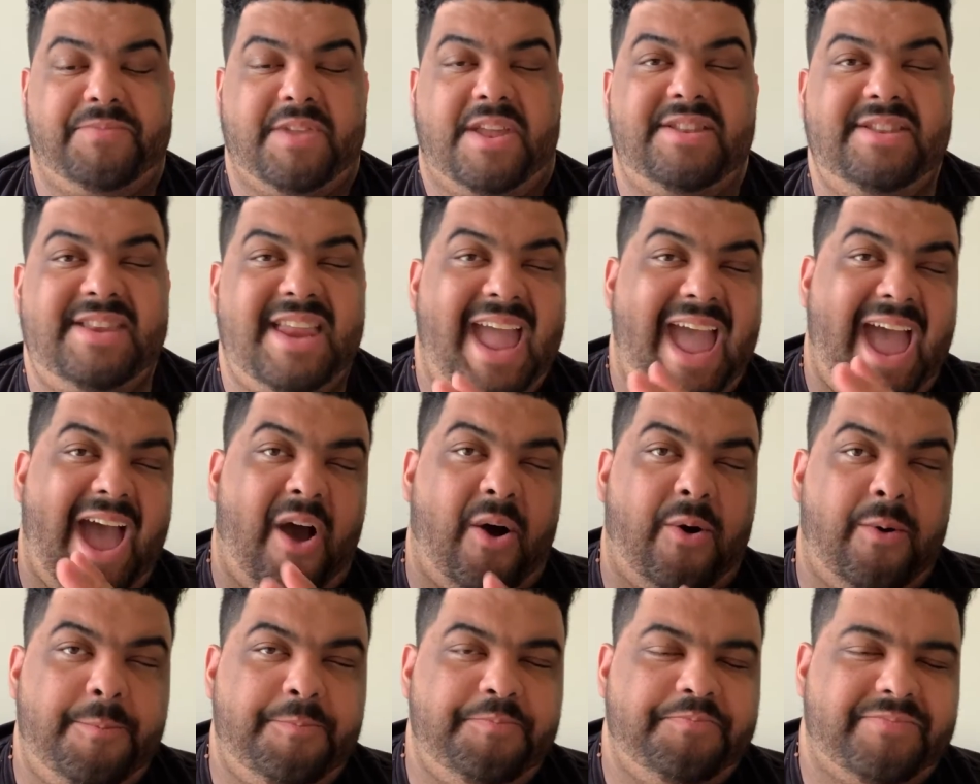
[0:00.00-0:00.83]

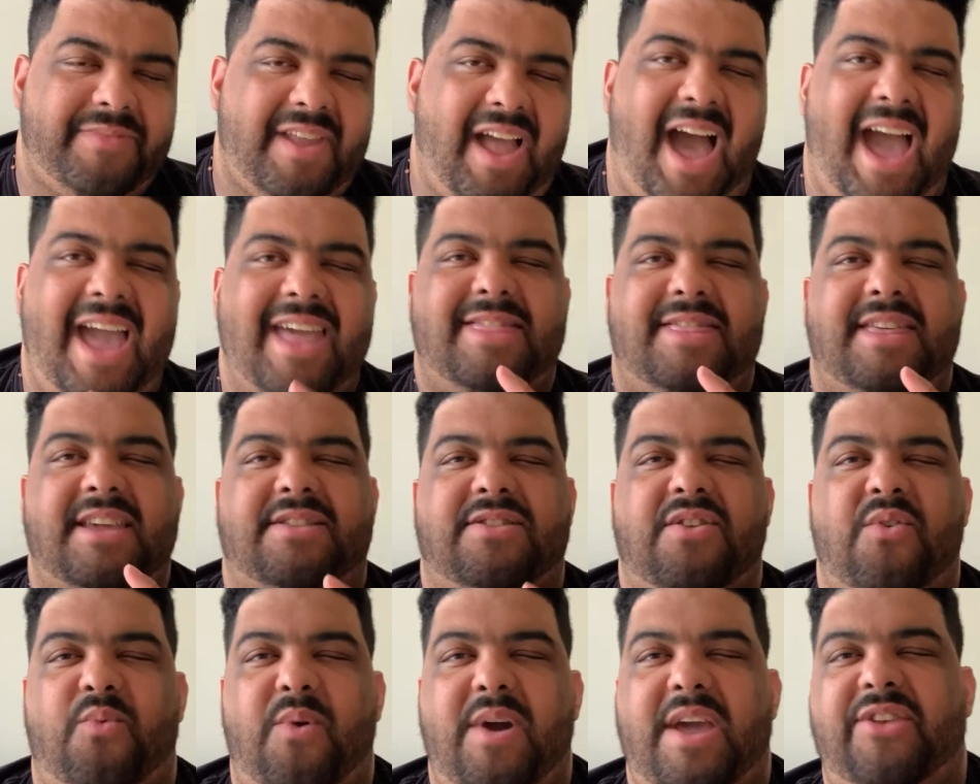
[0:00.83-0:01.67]
Now, I
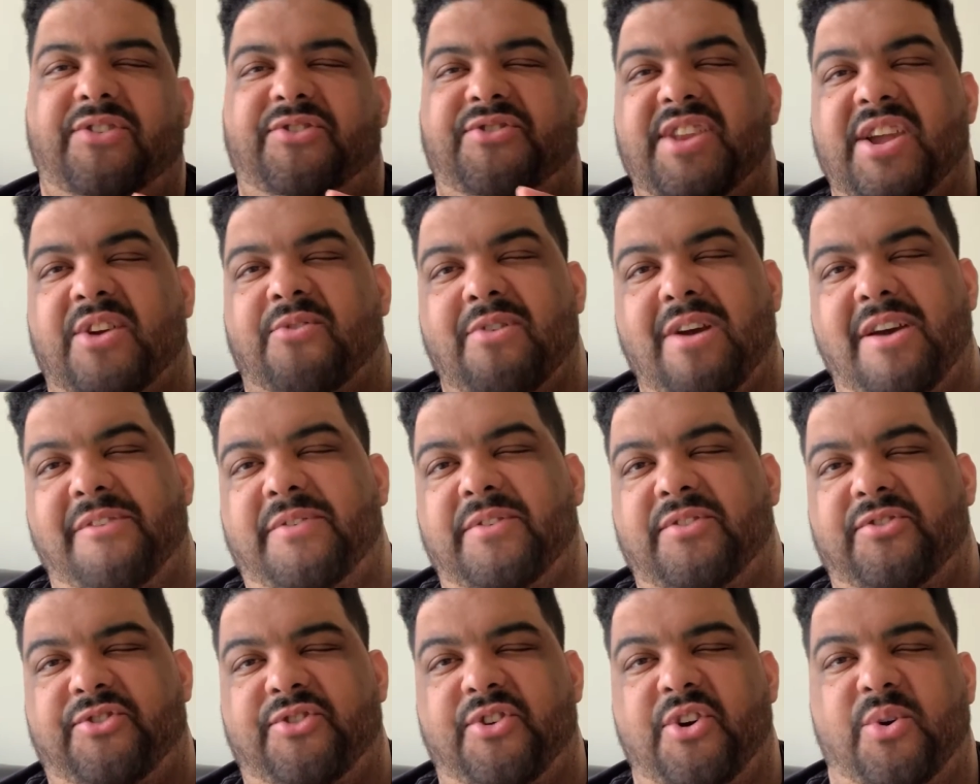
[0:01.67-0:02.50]
think the ways Nick
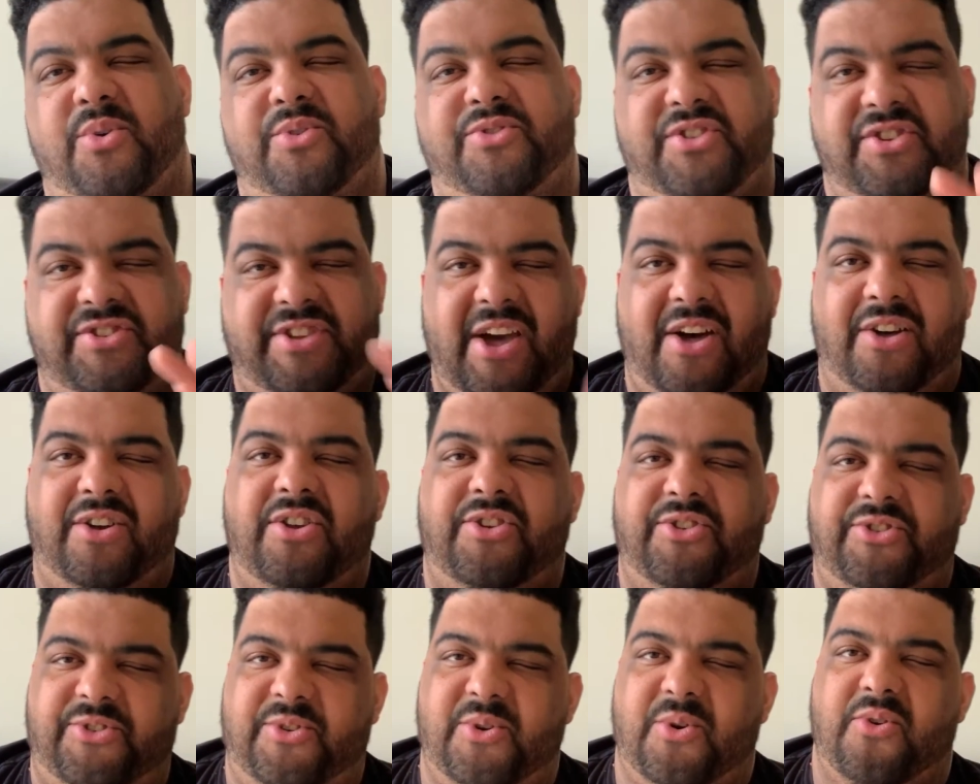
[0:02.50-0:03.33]
Refn chose to tell
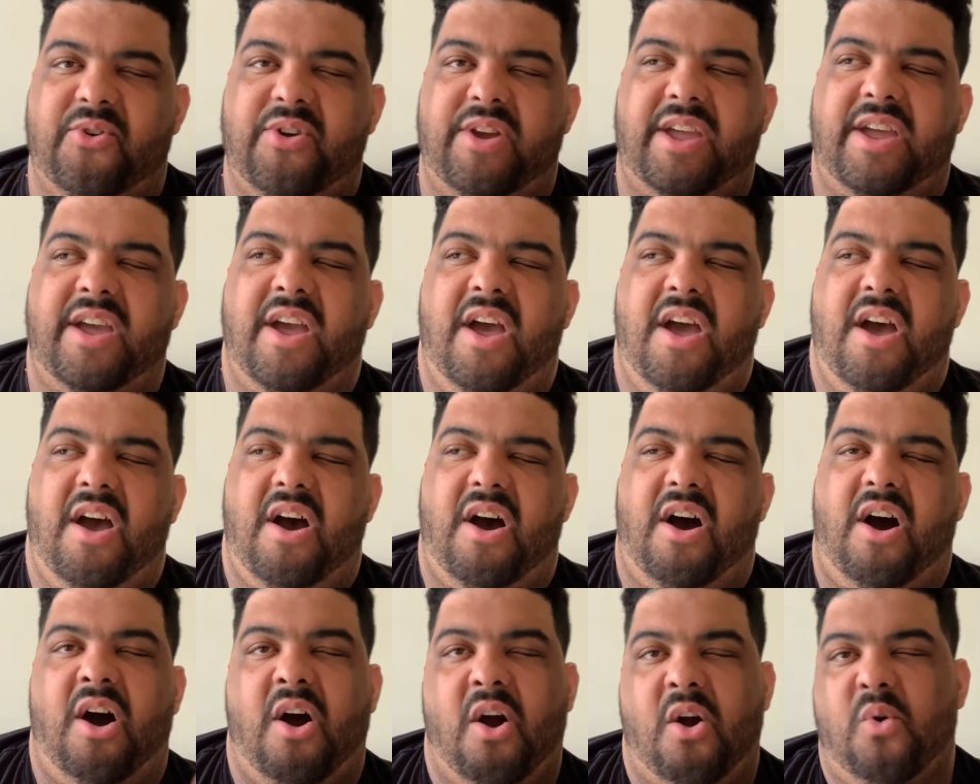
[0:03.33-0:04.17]
his story
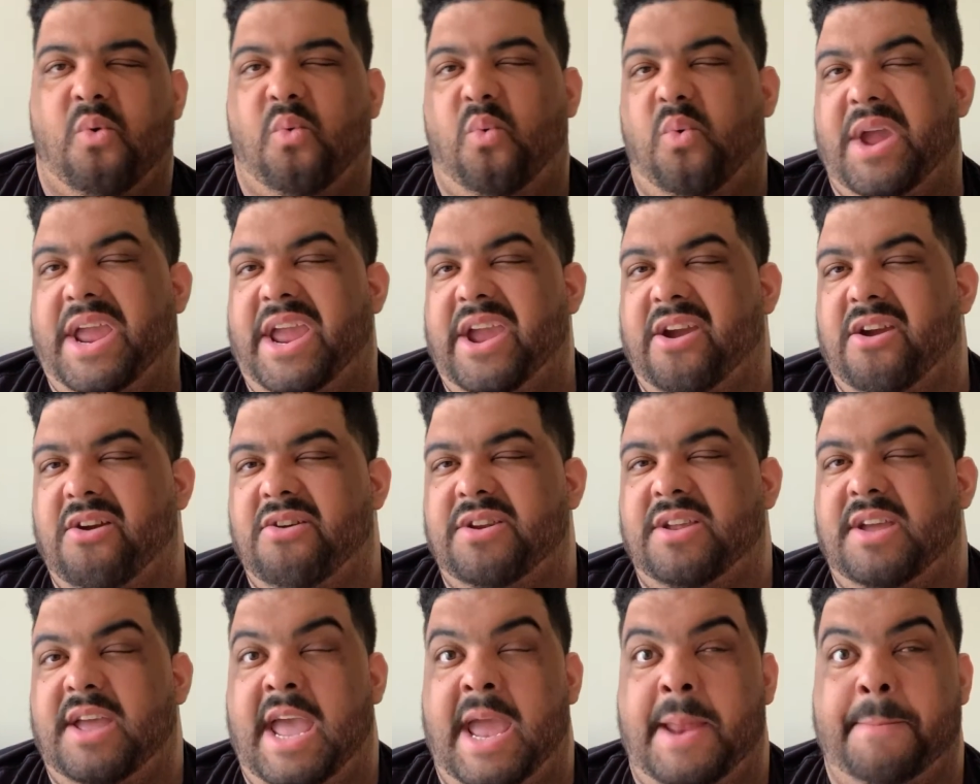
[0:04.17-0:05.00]
are
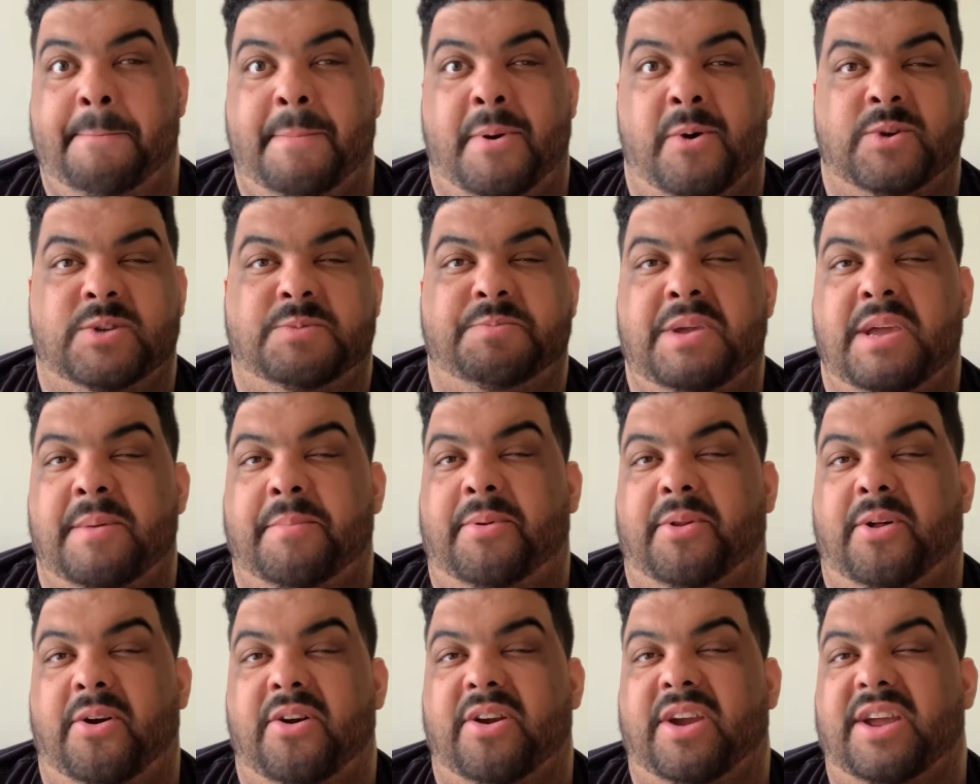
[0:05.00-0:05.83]
weird, and most
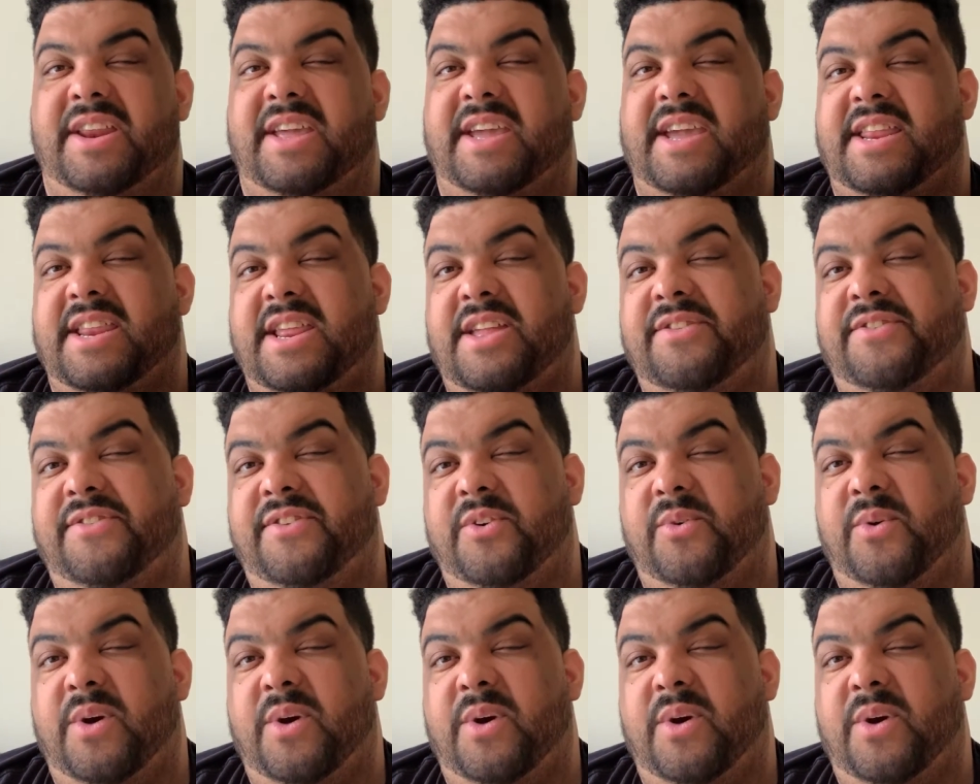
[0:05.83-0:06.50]
people aren't going to get into